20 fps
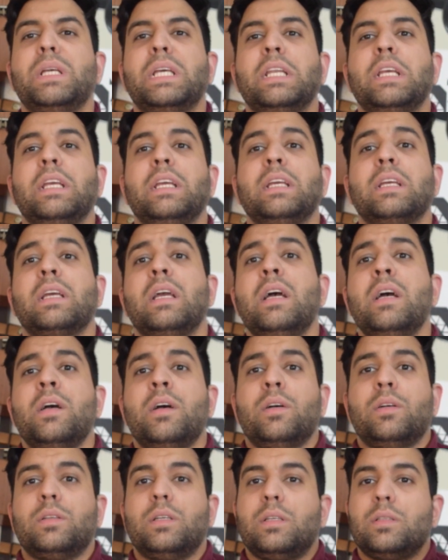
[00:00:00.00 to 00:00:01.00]
meaning
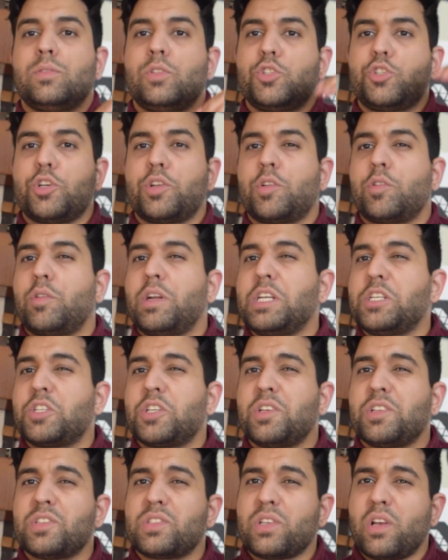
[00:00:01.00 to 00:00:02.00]
the
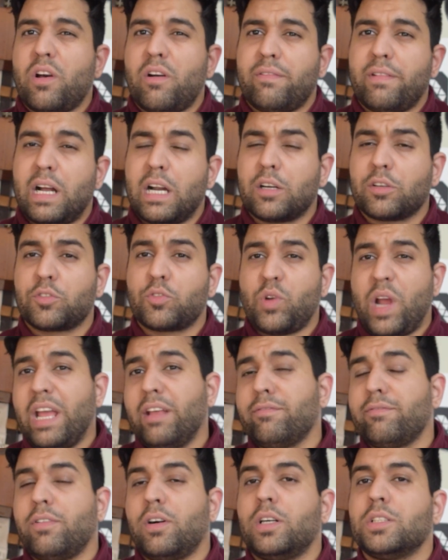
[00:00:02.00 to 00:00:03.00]
generations of our
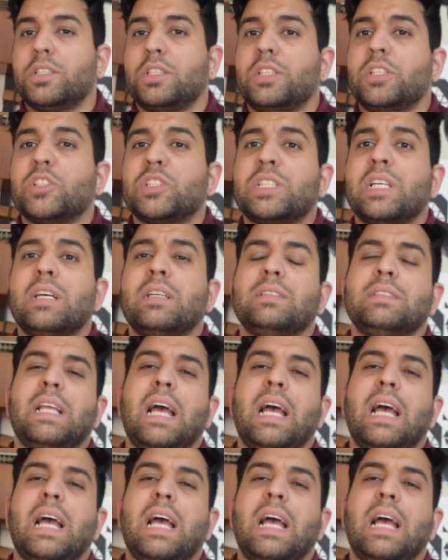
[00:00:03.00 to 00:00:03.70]
grandfathers